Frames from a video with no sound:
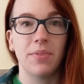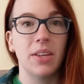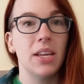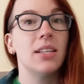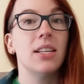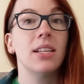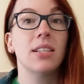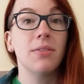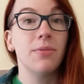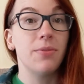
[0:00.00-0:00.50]

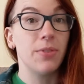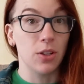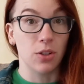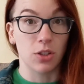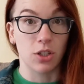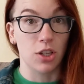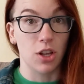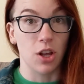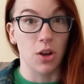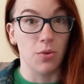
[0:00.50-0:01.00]
it doesn't feel
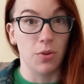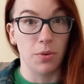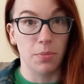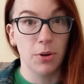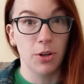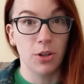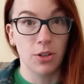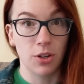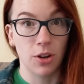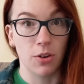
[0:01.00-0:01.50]
slow. The
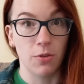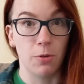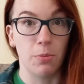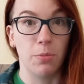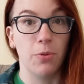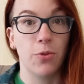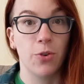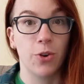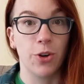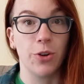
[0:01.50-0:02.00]
book's over
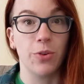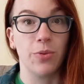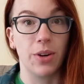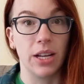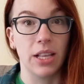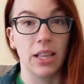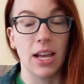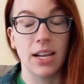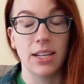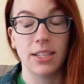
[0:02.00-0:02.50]
before you
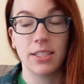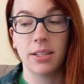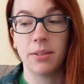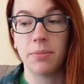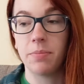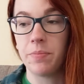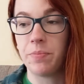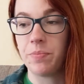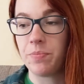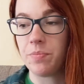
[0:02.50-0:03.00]
realize it.